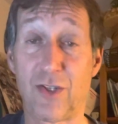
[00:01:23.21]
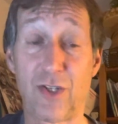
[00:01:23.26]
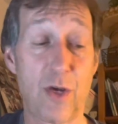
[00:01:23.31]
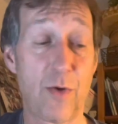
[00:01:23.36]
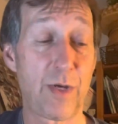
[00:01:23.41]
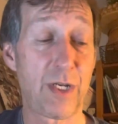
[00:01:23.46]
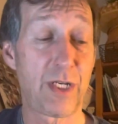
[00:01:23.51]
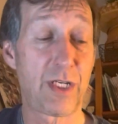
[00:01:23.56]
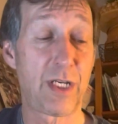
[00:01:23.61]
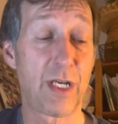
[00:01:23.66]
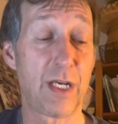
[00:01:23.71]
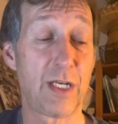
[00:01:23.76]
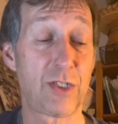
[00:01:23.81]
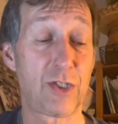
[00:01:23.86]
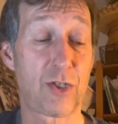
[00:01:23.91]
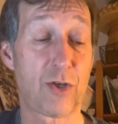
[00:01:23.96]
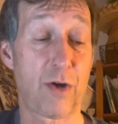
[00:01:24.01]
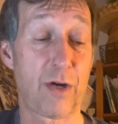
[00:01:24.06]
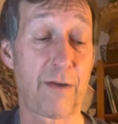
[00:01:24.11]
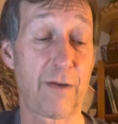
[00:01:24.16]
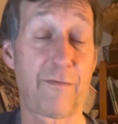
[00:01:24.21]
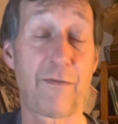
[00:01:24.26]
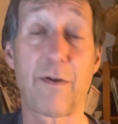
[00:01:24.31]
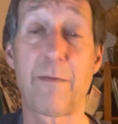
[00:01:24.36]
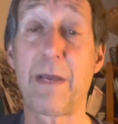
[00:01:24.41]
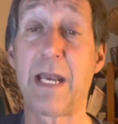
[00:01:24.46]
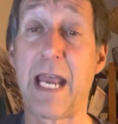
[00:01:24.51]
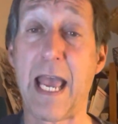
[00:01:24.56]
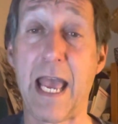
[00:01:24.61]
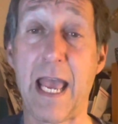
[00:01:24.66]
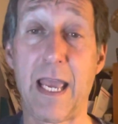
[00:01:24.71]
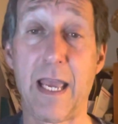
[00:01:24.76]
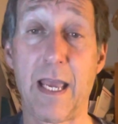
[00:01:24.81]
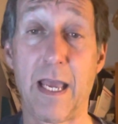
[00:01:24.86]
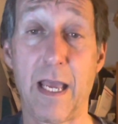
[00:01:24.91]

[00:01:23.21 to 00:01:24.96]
So it starting from an A,